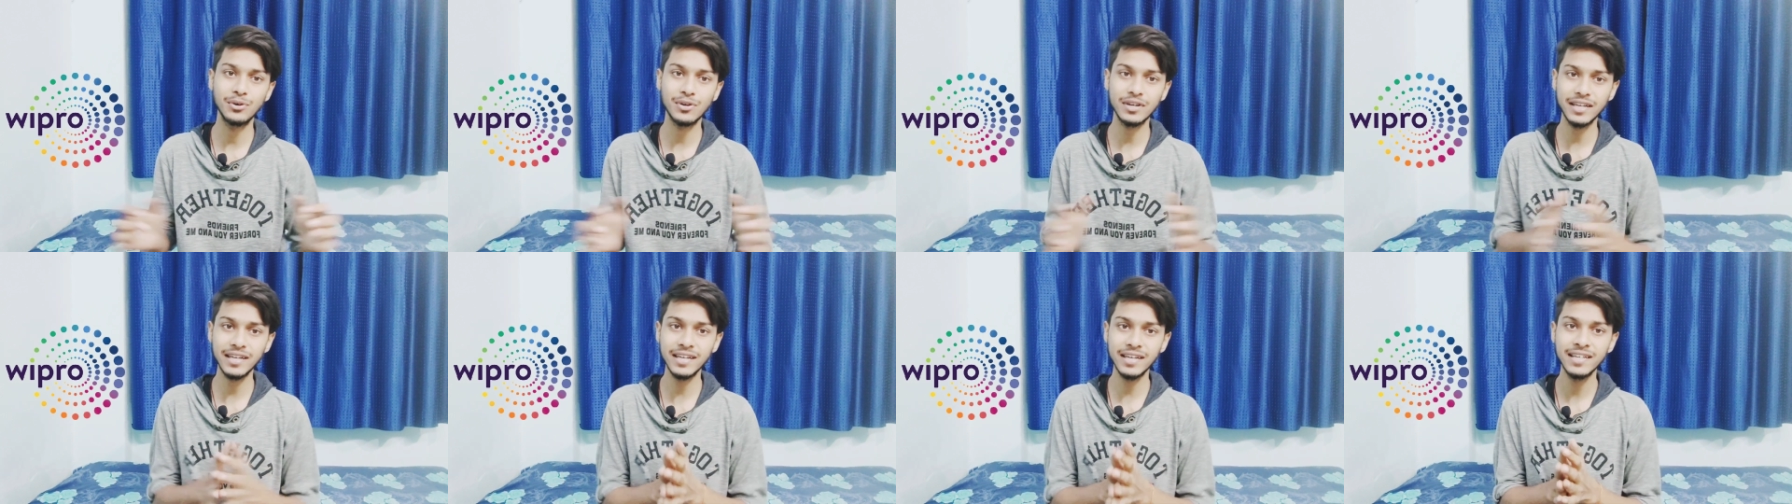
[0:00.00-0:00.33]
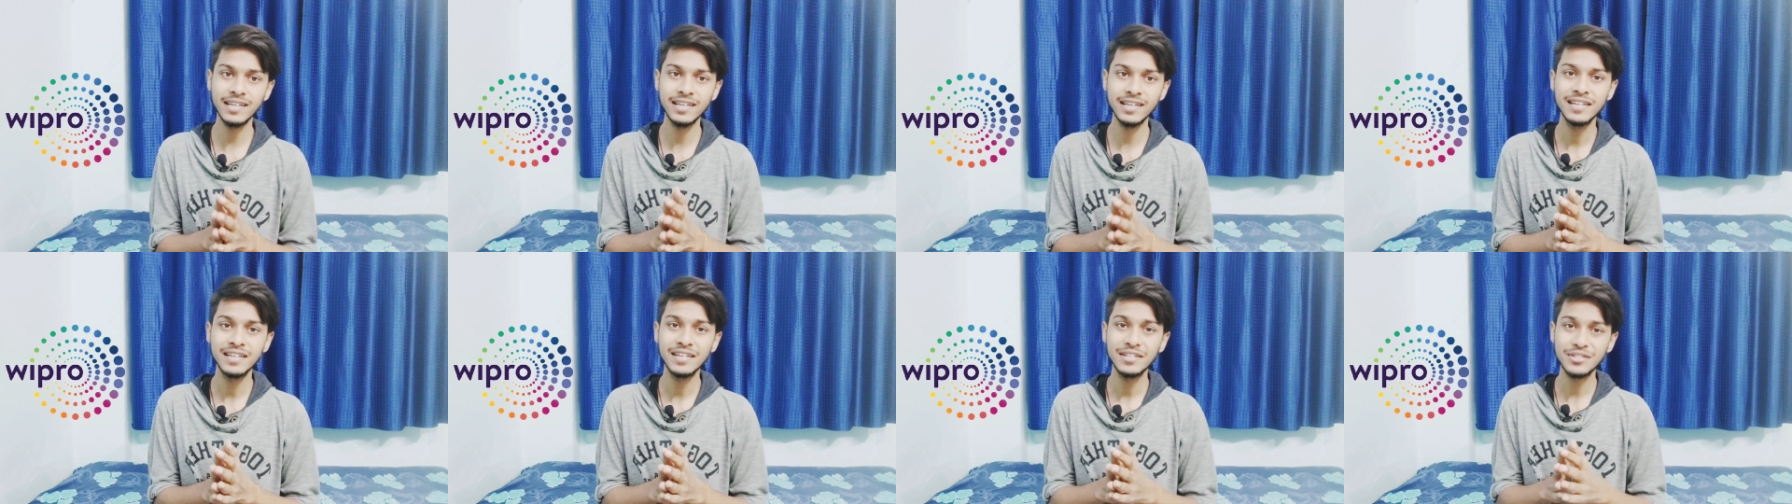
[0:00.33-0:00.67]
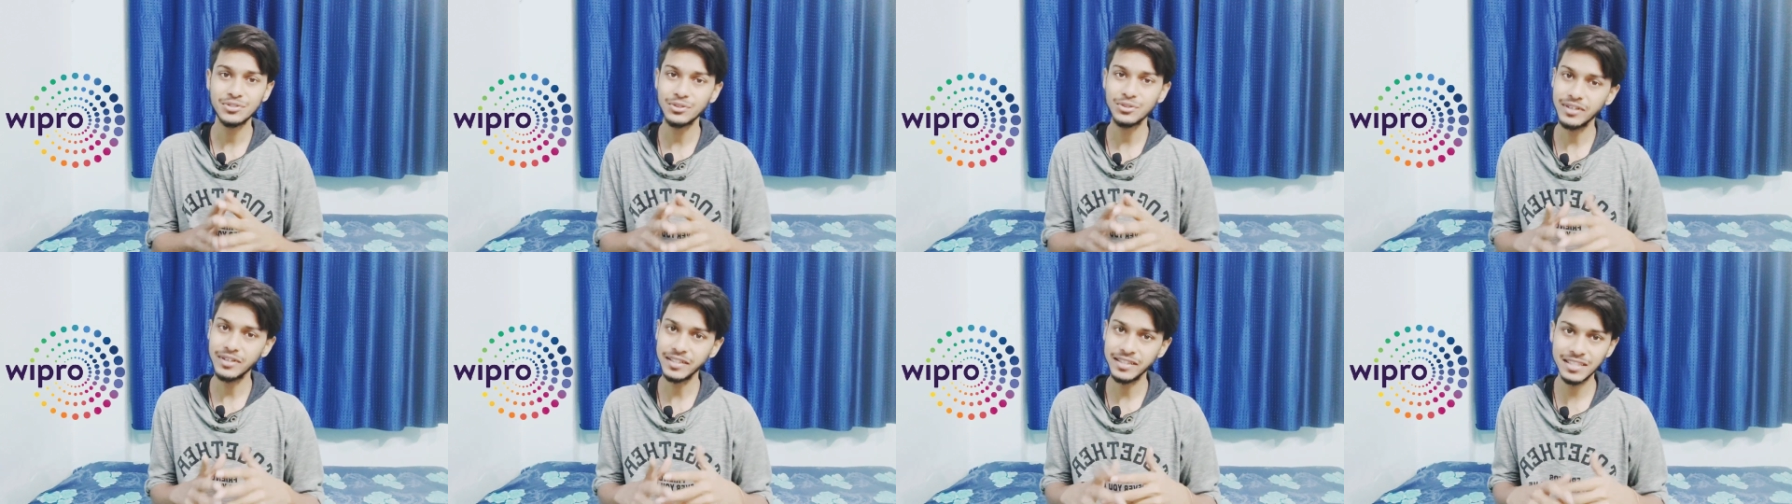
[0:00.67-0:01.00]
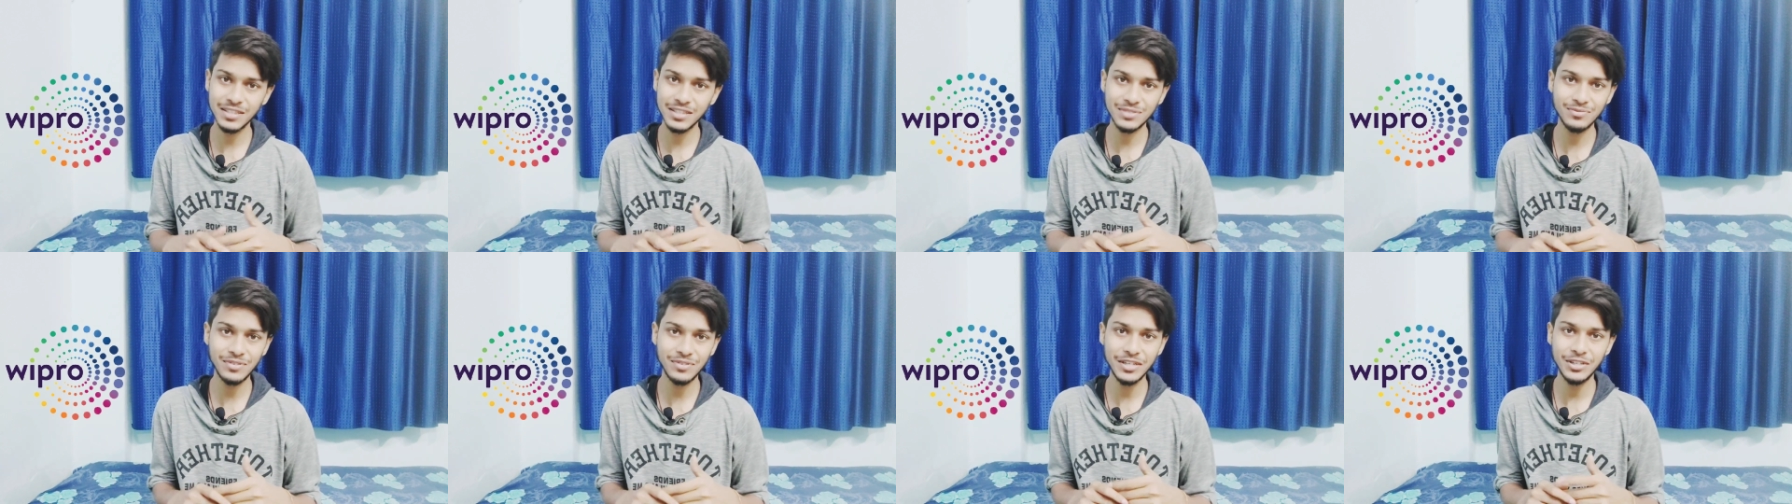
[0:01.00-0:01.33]
Okay, so in
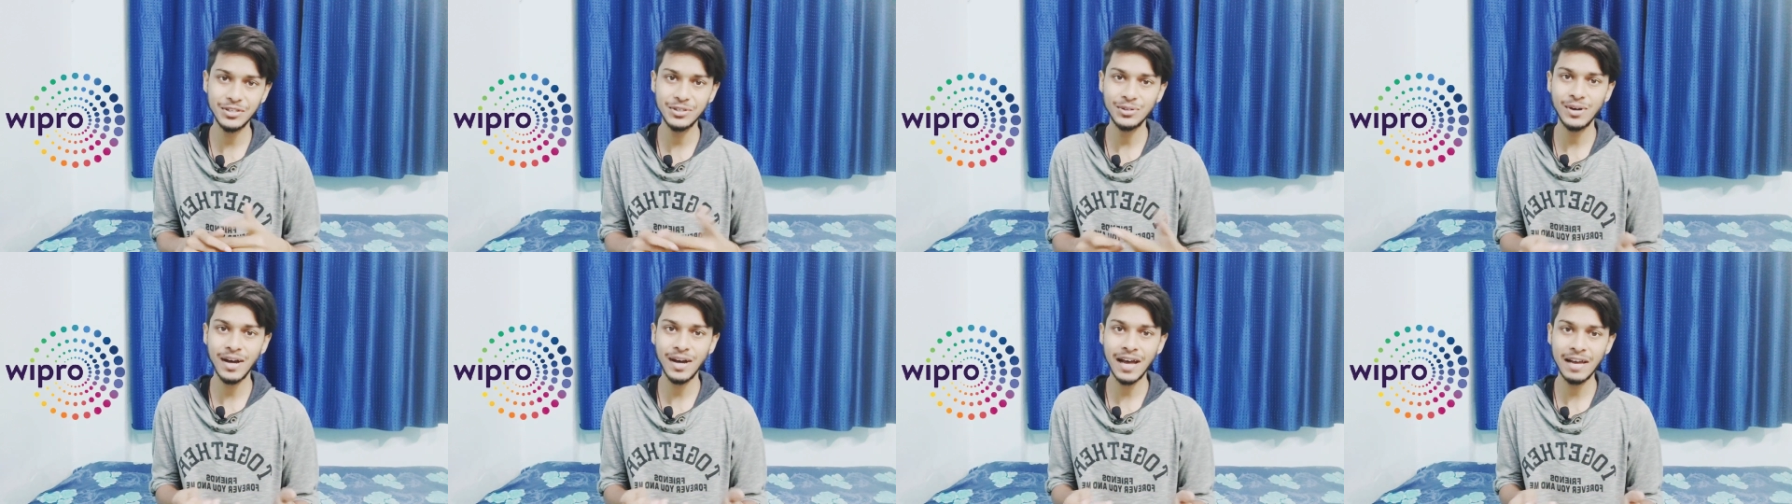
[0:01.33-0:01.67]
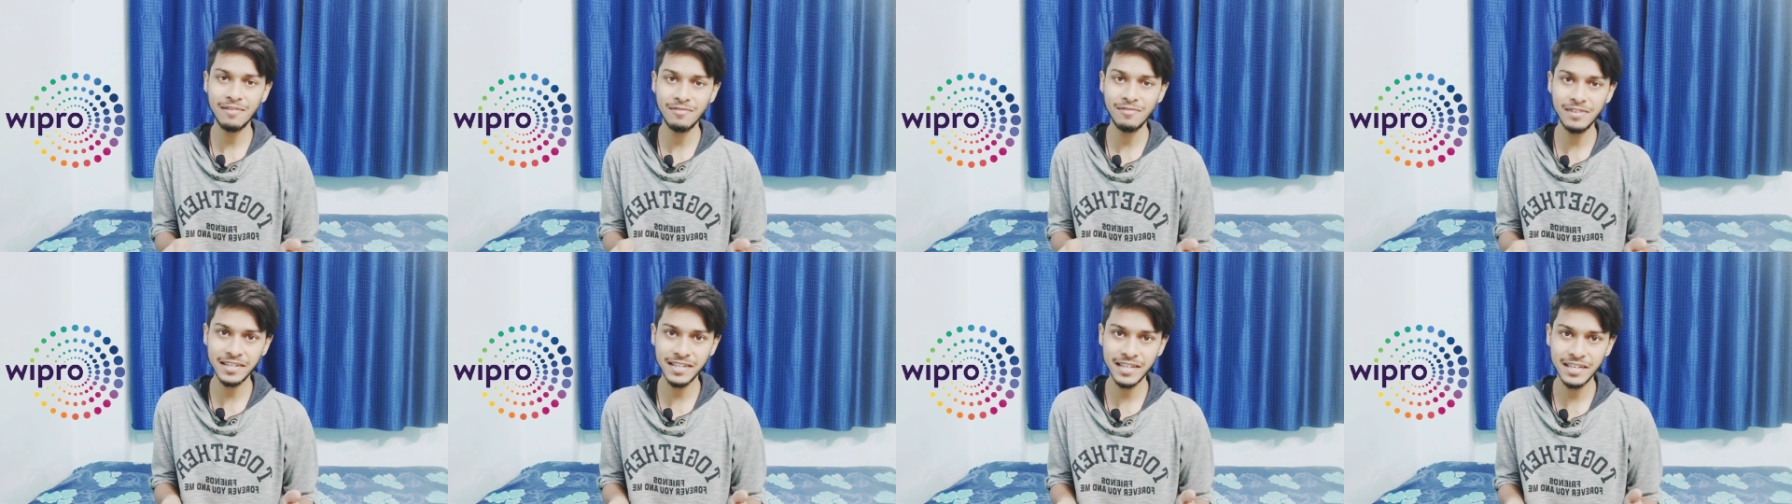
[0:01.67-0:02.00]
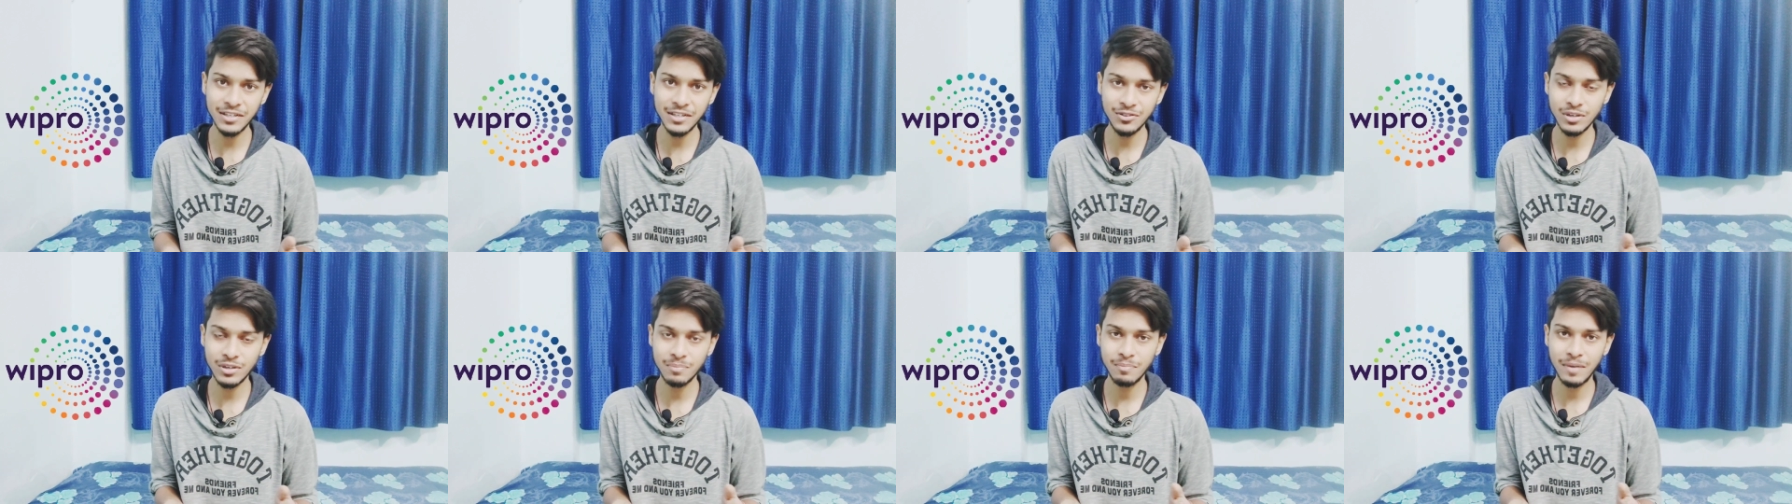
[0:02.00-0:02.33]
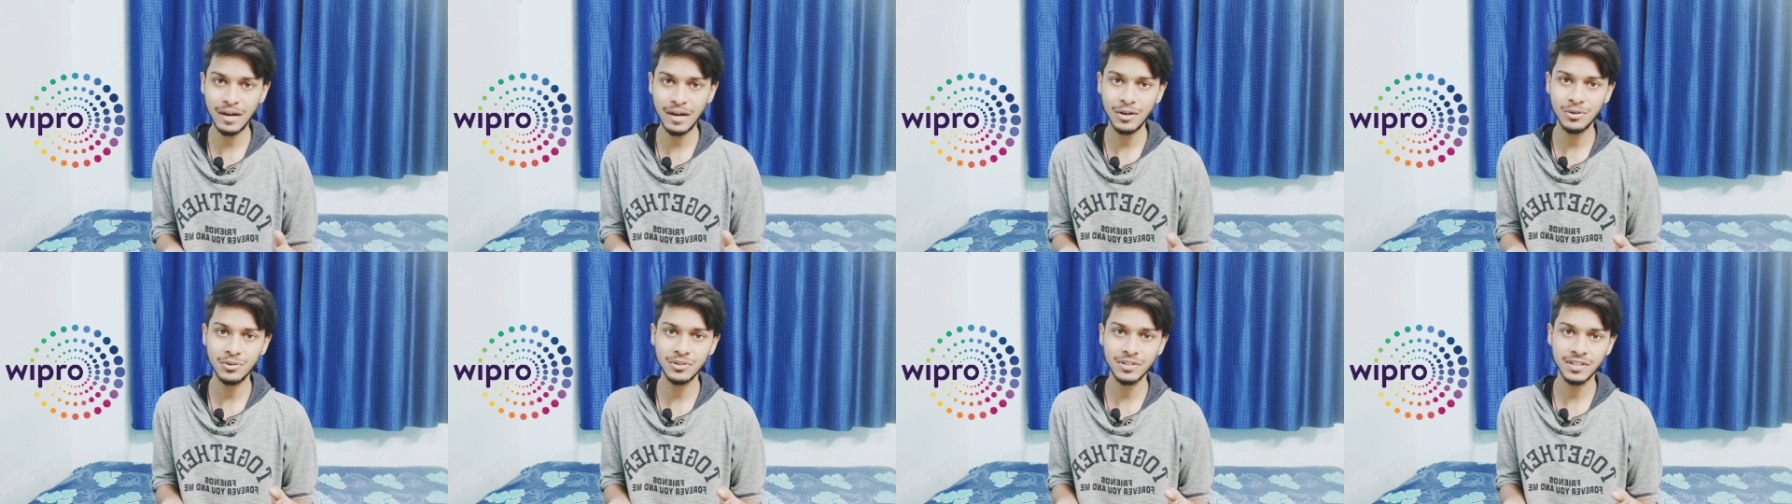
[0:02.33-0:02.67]
this video I will tell you
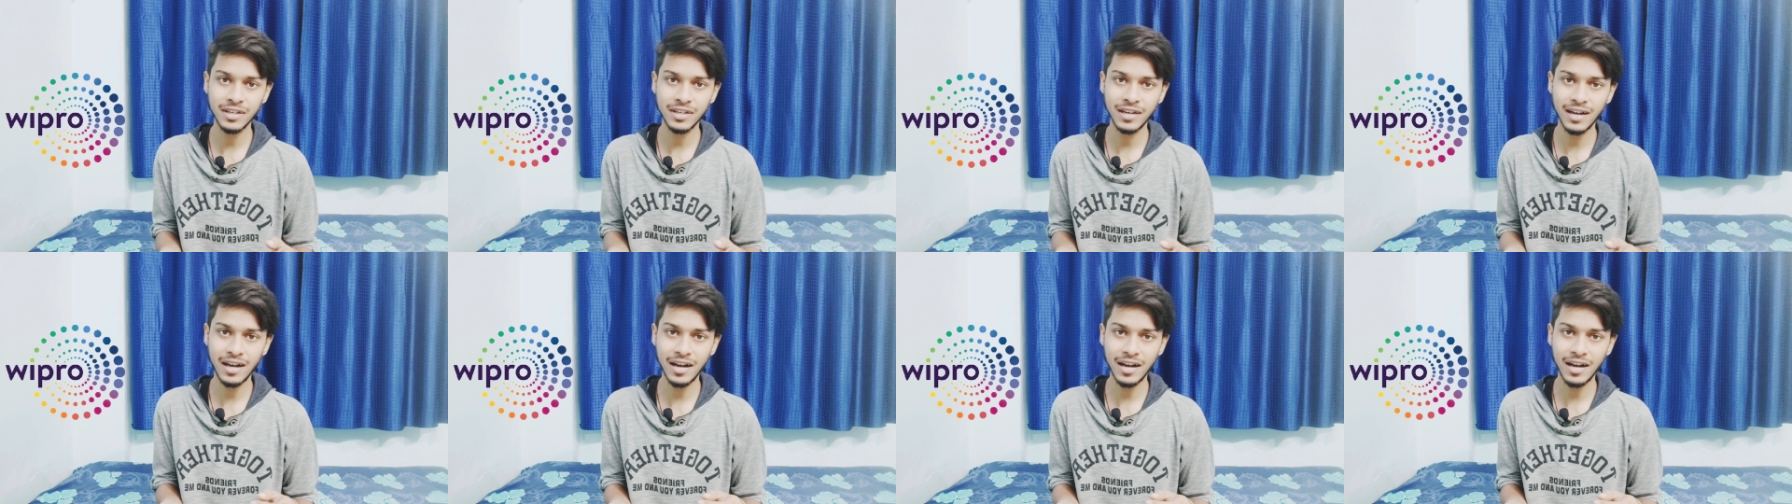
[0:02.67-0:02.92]
about